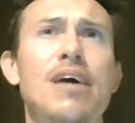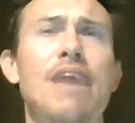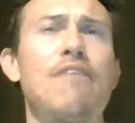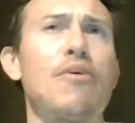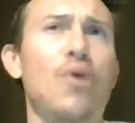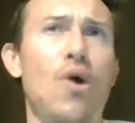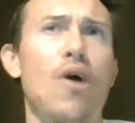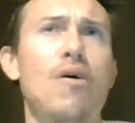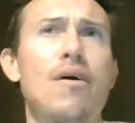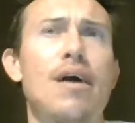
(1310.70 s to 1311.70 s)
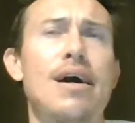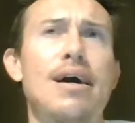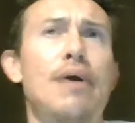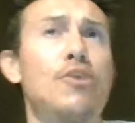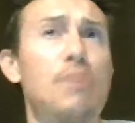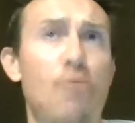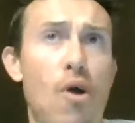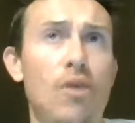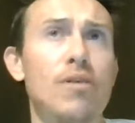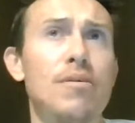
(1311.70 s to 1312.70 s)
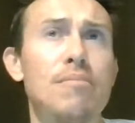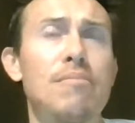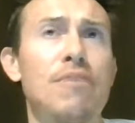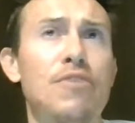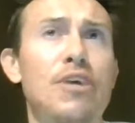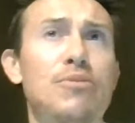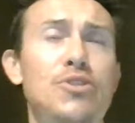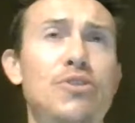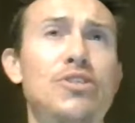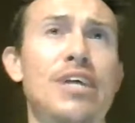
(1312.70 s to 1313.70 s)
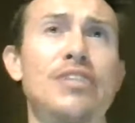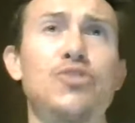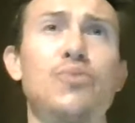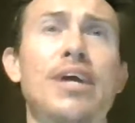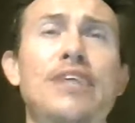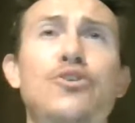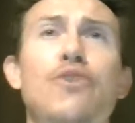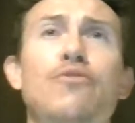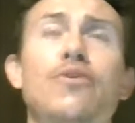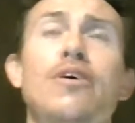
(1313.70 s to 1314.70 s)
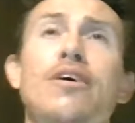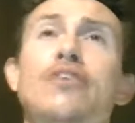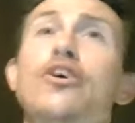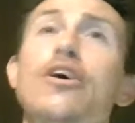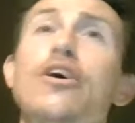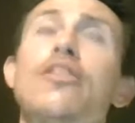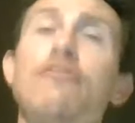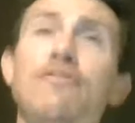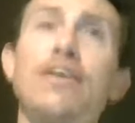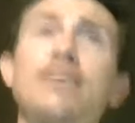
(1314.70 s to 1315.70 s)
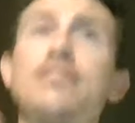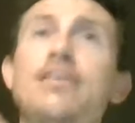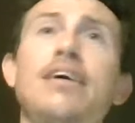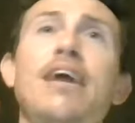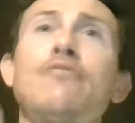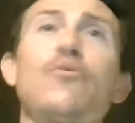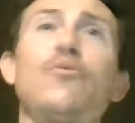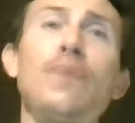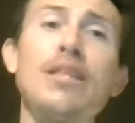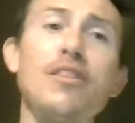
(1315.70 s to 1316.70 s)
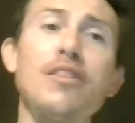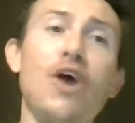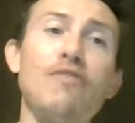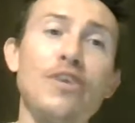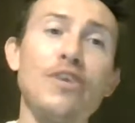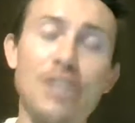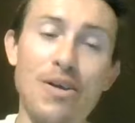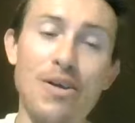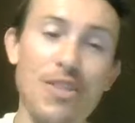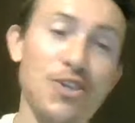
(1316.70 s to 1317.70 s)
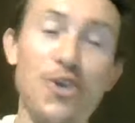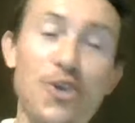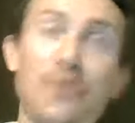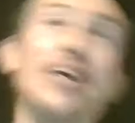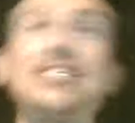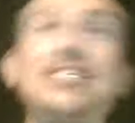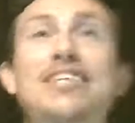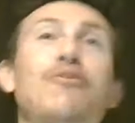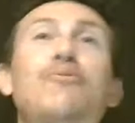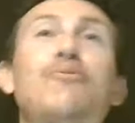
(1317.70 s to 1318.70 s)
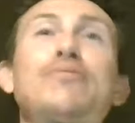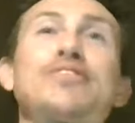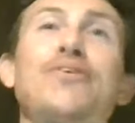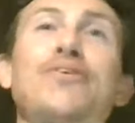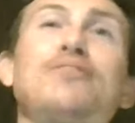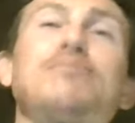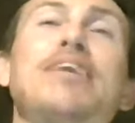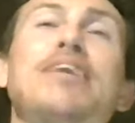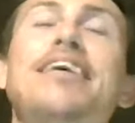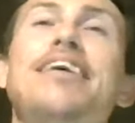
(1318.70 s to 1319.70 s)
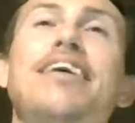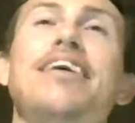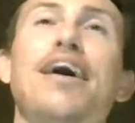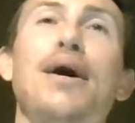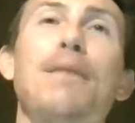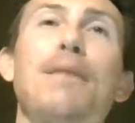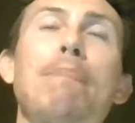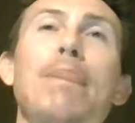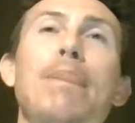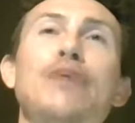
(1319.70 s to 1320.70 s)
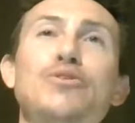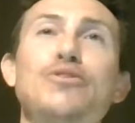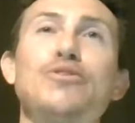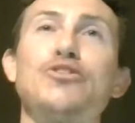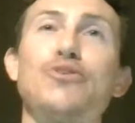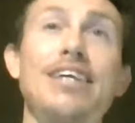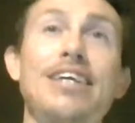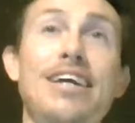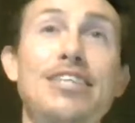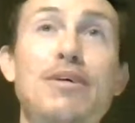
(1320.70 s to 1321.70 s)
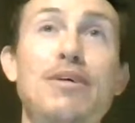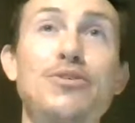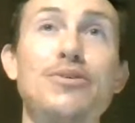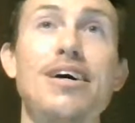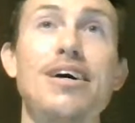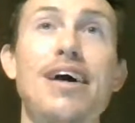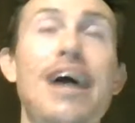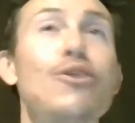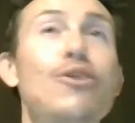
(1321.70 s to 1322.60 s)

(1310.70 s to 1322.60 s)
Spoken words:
if I recall. I could be wrong. I feel like we sold you that sweet ass car for the funniest thing ever. What we love is that it's the greatest thing ever when we're selling cars, man. As we do the $299 specials, and